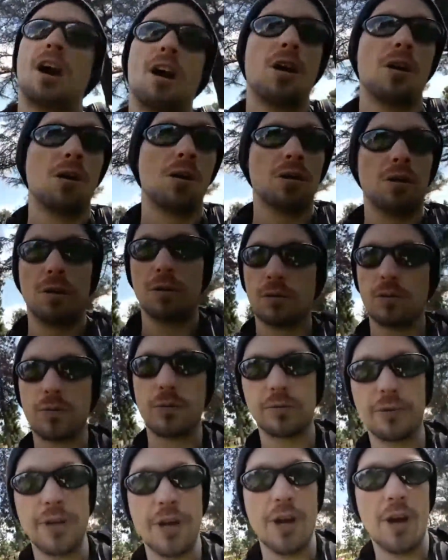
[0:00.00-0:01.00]
oh
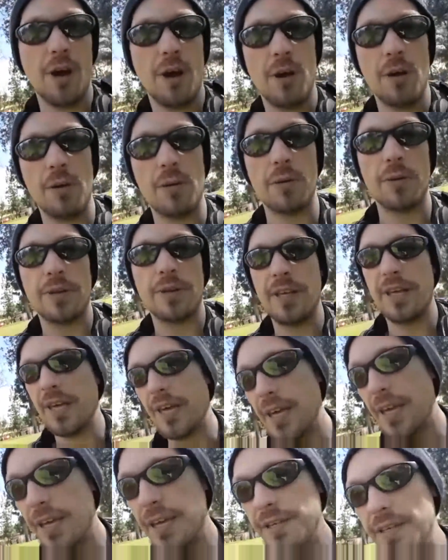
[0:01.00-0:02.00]
no,
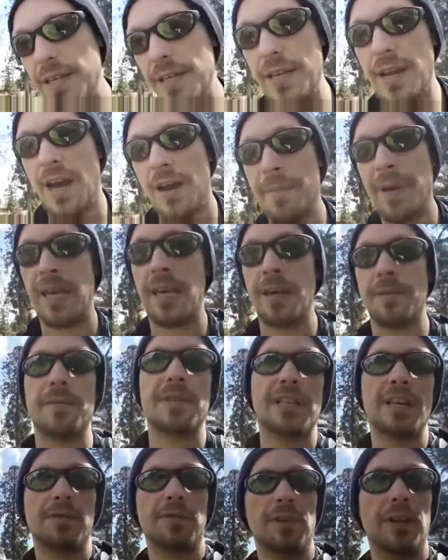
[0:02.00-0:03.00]
he did not make
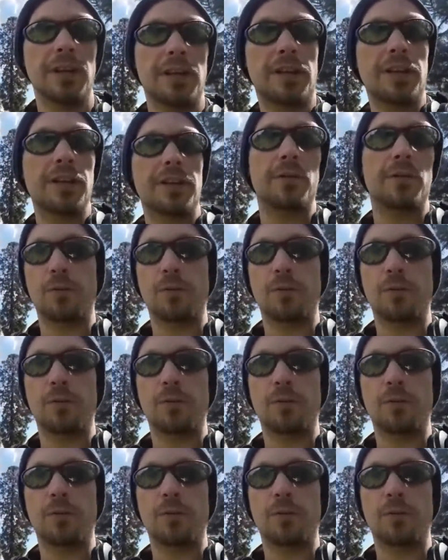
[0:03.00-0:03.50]
himself look good